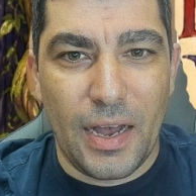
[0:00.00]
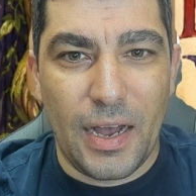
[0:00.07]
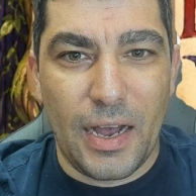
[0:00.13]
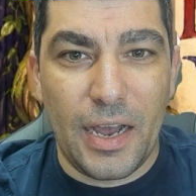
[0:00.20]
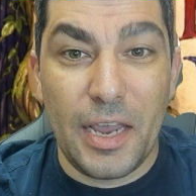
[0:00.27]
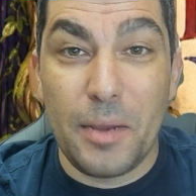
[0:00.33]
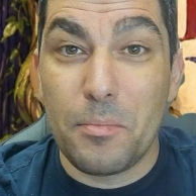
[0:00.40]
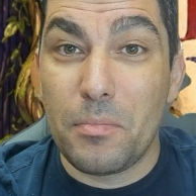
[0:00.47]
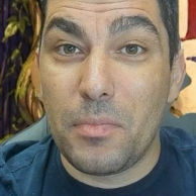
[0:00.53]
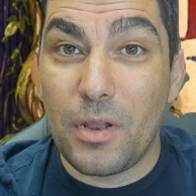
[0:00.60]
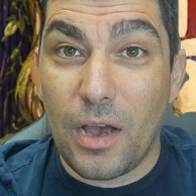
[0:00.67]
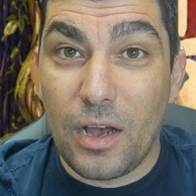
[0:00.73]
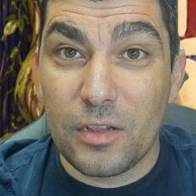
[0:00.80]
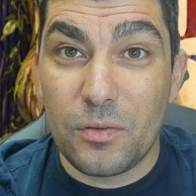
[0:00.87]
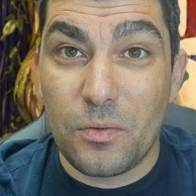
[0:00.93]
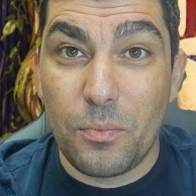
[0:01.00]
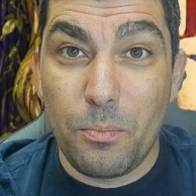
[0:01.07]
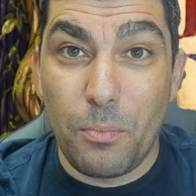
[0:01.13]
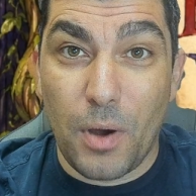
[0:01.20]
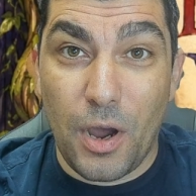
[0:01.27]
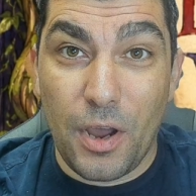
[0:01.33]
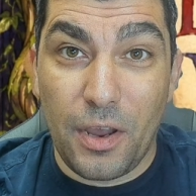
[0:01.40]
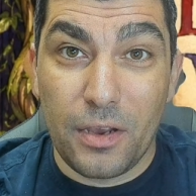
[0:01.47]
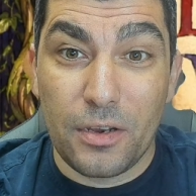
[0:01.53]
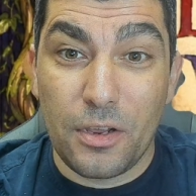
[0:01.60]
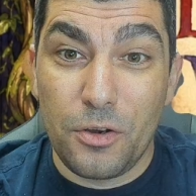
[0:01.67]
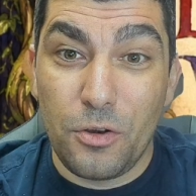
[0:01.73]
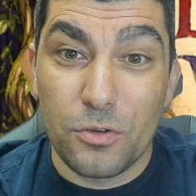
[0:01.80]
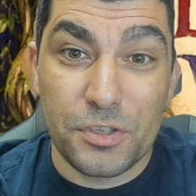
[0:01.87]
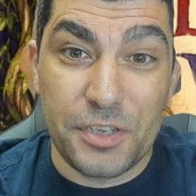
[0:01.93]
I'm not buying
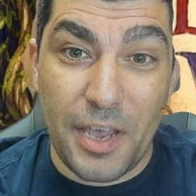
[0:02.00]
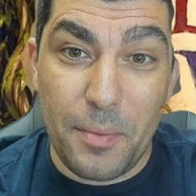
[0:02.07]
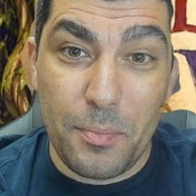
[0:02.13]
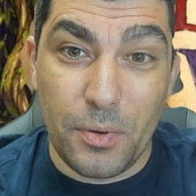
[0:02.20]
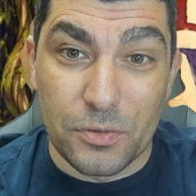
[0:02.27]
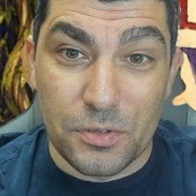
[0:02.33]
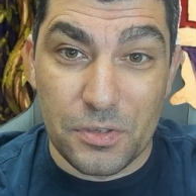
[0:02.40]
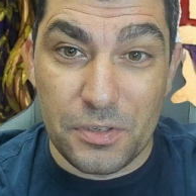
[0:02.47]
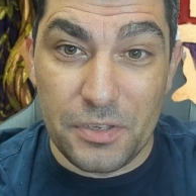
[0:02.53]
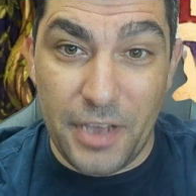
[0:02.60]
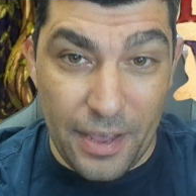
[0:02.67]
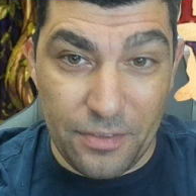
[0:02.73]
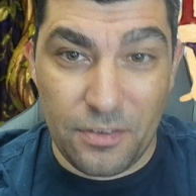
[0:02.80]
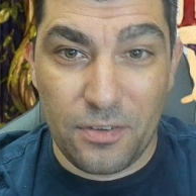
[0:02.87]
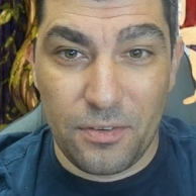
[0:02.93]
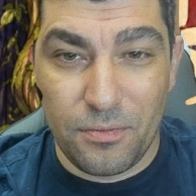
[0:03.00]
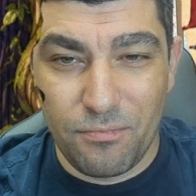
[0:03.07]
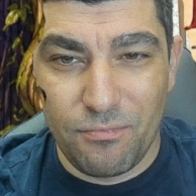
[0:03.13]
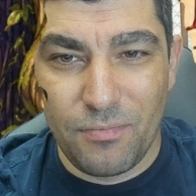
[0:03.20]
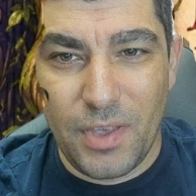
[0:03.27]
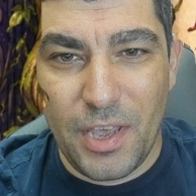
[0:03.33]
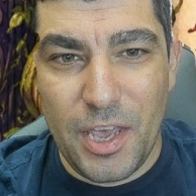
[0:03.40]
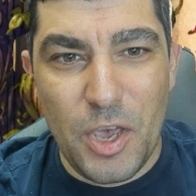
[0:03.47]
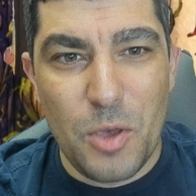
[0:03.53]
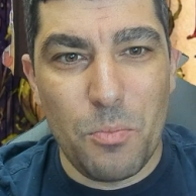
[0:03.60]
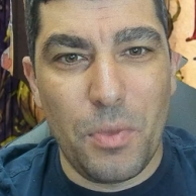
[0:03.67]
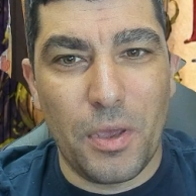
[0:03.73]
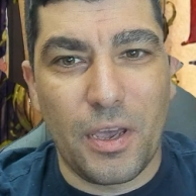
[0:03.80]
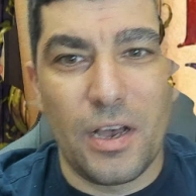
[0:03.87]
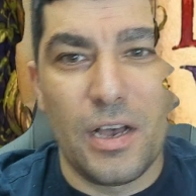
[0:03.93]
the new staples yet.
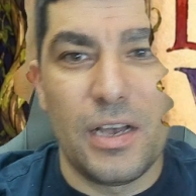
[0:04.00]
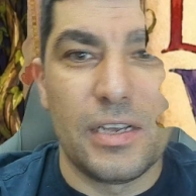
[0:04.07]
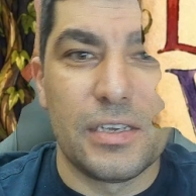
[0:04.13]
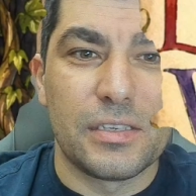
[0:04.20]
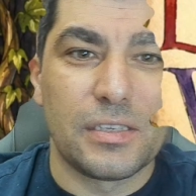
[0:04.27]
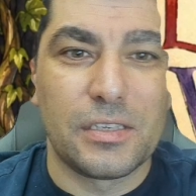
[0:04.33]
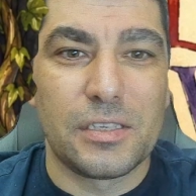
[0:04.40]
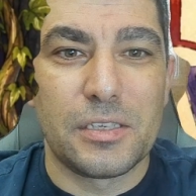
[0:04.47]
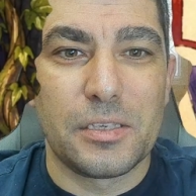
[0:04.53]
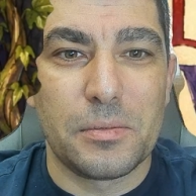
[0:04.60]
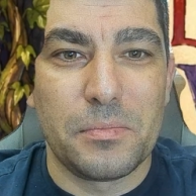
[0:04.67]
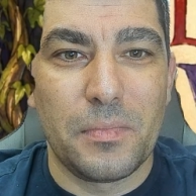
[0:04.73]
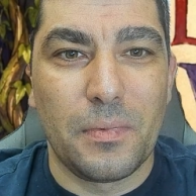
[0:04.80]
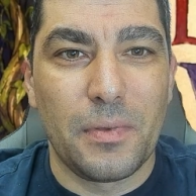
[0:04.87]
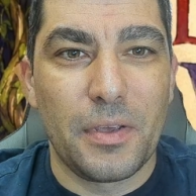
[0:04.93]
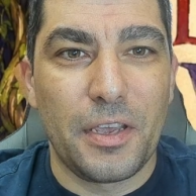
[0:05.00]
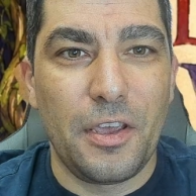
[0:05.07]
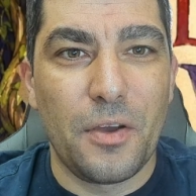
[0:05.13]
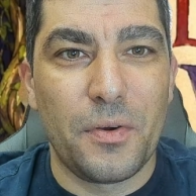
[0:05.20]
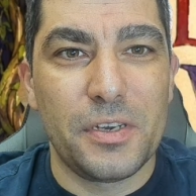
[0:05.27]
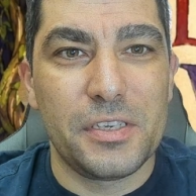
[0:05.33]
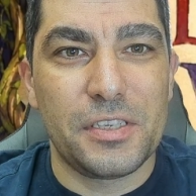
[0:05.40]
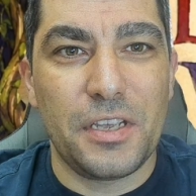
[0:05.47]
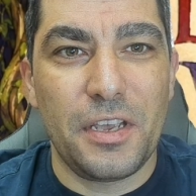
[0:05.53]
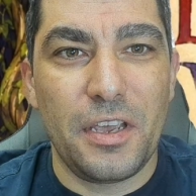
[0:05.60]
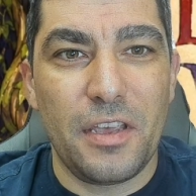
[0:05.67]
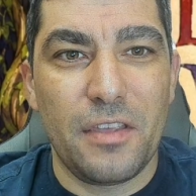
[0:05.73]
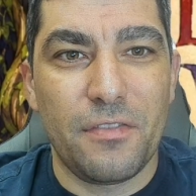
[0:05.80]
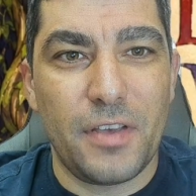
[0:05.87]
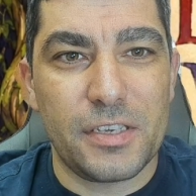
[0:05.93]
Because here is
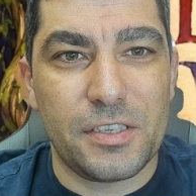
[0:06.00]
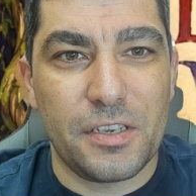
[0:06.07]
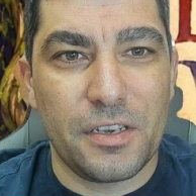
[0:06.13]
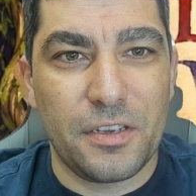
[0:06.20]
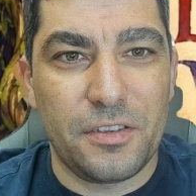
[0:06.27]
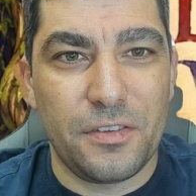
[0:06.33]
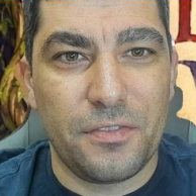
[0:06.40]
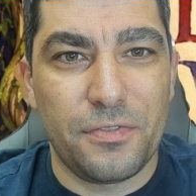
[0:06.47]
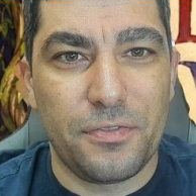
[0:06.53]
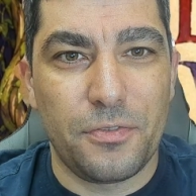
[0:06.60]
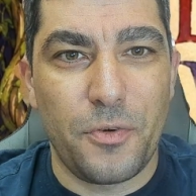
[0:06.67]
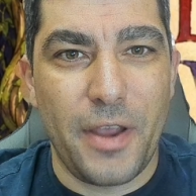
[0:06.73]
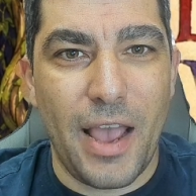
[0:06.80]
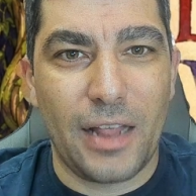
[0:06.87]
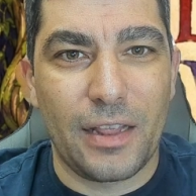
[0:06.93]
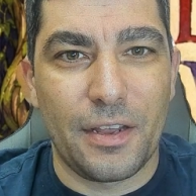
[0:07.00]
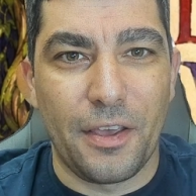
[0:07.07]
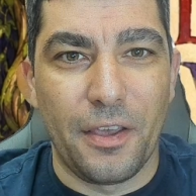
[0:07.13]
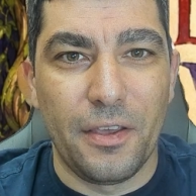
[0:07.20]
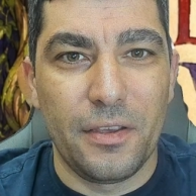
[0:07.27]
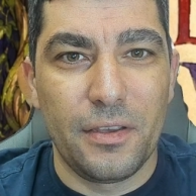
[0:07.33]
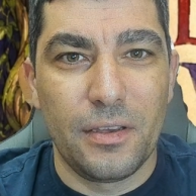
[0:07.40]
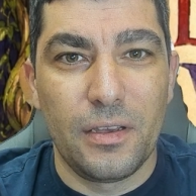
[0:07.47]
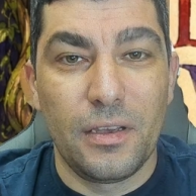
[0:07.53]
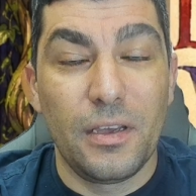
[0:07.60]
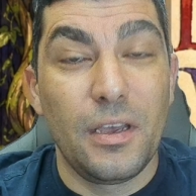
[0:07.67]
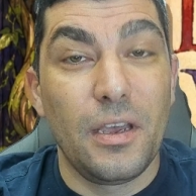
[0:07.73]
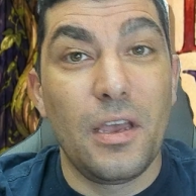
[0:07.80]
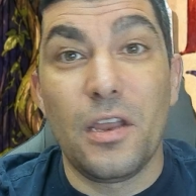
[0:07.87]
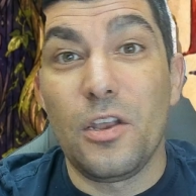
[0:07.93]
the investigative reality.
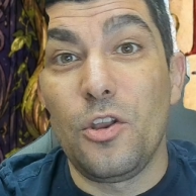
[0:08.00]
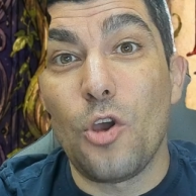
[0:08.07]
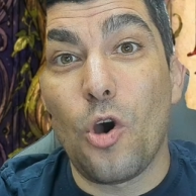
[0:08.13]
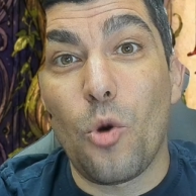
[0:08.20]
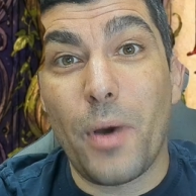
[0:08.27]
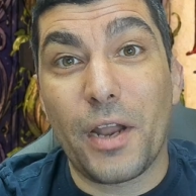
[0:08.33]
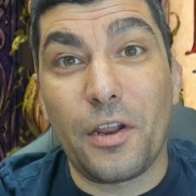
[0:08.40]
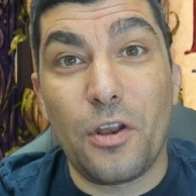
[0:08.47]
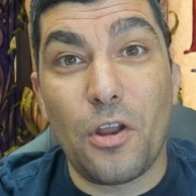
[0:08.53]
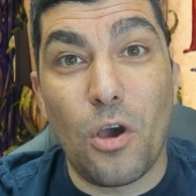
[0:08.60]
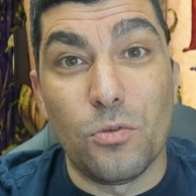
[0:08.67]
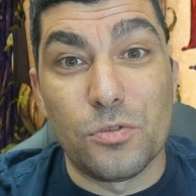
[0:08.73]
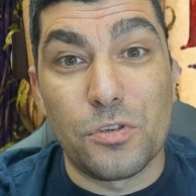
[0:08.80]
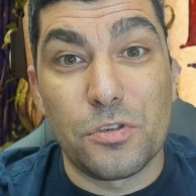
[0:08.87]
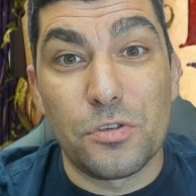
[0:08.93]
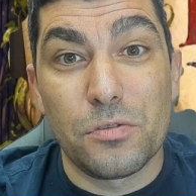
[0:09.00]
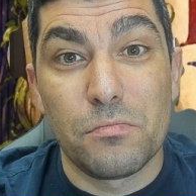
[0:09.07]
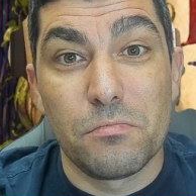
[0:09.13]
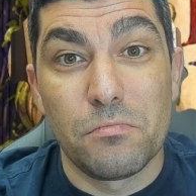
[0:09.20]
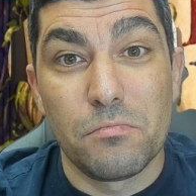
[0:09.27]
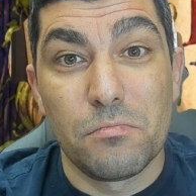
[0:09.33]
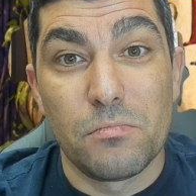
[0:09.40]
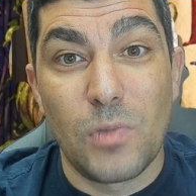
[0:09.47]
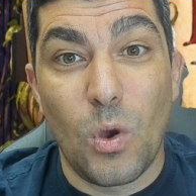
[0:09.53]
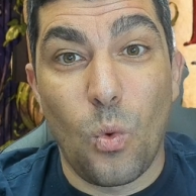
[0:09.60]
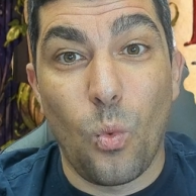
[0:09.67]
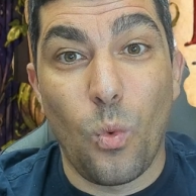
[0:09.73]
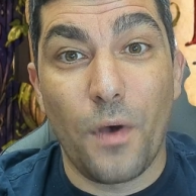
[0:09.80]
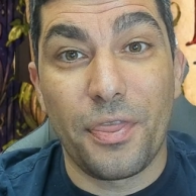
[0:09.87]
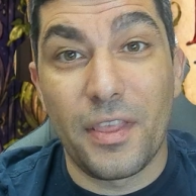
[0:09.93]
Nobody knows
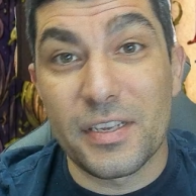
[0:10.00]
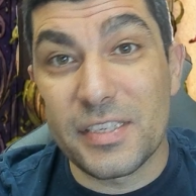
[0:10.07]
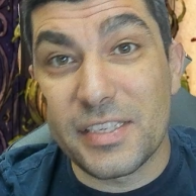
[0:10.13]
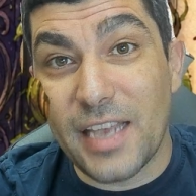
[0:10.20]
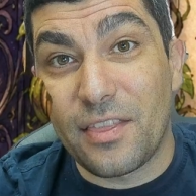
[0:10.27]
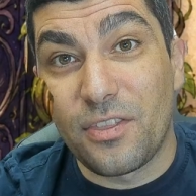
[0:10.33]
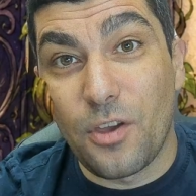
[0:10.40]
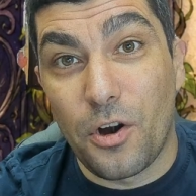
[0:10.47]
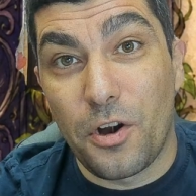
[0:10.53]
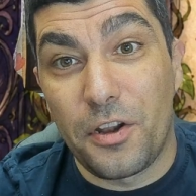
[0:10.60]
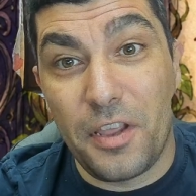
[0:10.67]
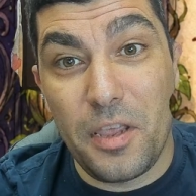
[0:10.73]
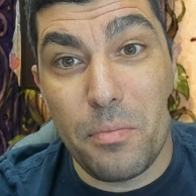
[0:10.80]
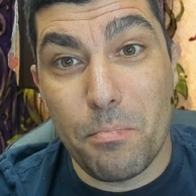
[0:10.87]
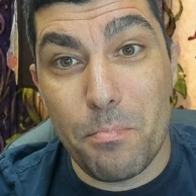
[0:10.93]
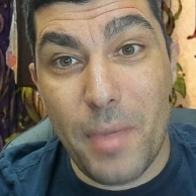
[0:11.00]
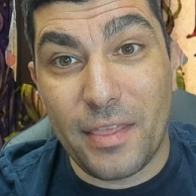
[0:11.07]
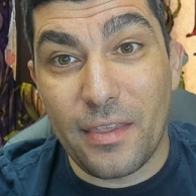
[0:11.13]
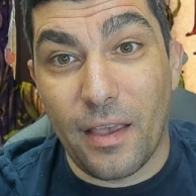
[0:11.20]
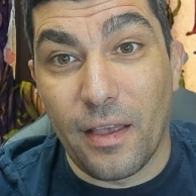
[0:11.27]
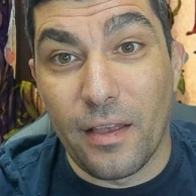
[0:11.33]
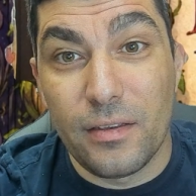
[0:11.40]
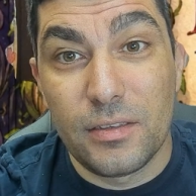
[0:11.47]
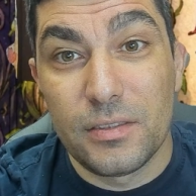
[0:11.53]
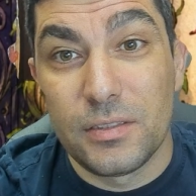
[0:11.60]
what the set 13 meta